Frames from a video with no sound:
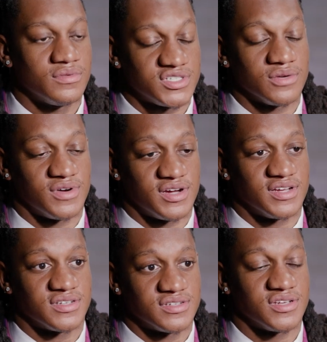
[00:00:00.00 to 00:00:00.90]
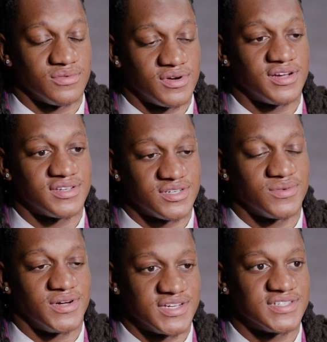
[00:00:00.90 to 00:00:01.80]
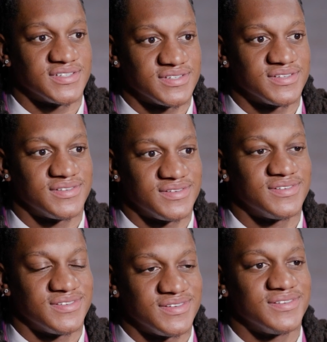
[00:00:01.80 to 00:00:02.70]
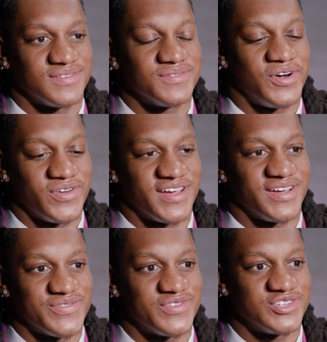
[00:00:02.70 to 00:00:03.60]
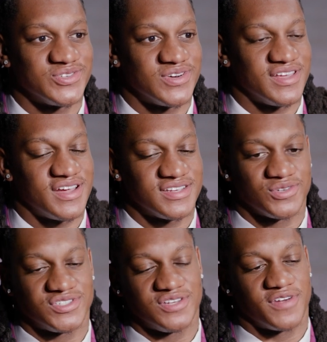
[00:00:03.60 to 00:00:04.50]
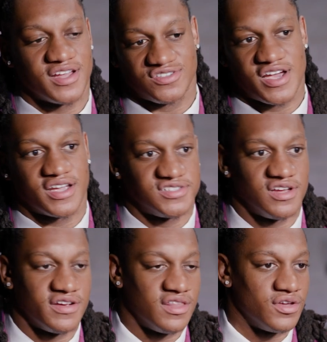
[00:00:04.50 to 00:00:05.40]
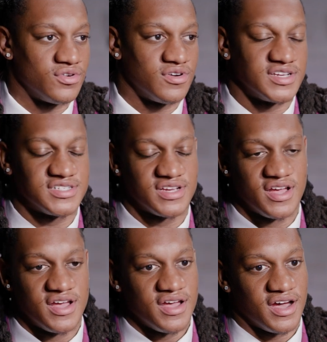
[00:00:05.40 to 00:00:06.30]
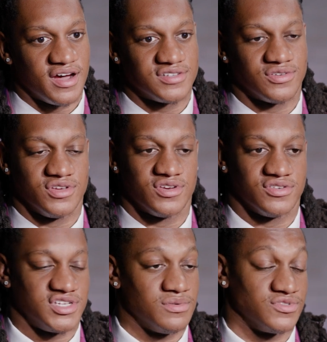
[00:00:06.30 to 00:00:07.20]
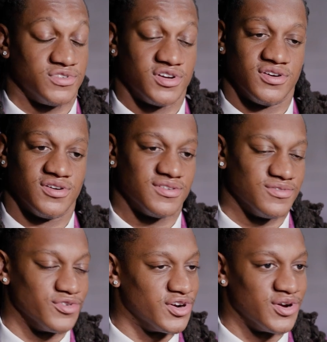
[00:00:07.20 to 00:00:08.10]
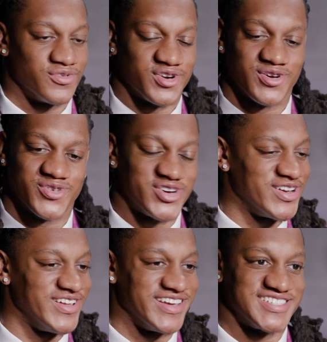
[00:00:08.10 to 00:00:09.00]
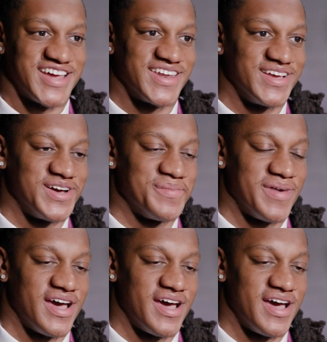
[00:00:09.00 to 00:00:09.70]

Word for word: at Southern Illinois University she was, she here? Was. So she's got some Illinois roots. Tell oh, me yeah, about that. For sure, bit. yeah. So she ran track at Southern Illinois. Uh, so, you know, she was real, real, real, real excited to come